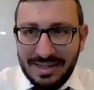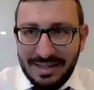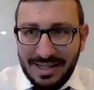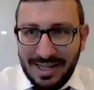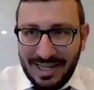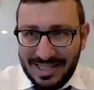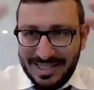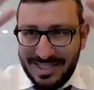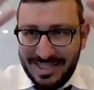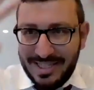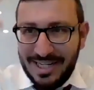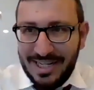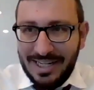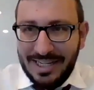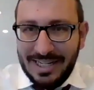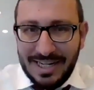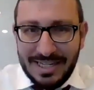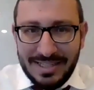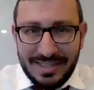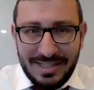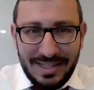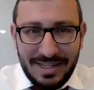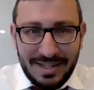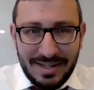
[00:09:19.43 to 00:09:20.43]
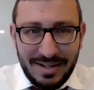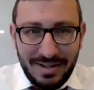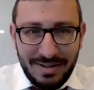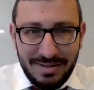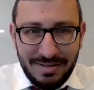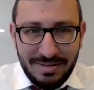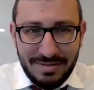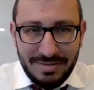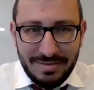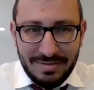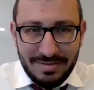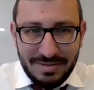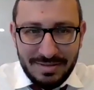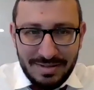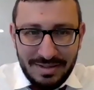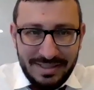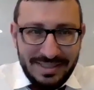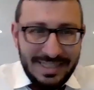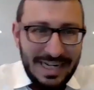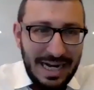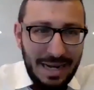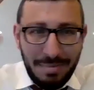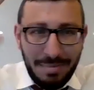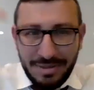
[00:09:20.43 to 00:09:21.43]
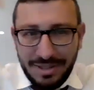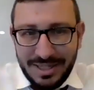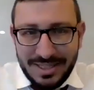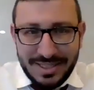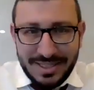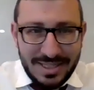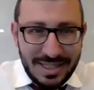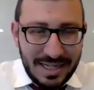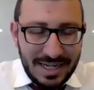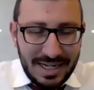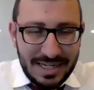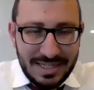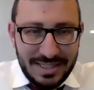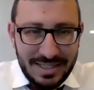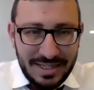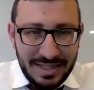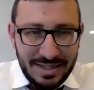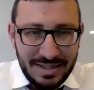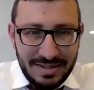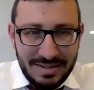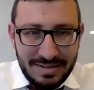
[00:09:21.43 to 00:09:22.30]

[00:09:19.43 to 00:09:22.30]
Hasidic idea, Kabbalistic idea.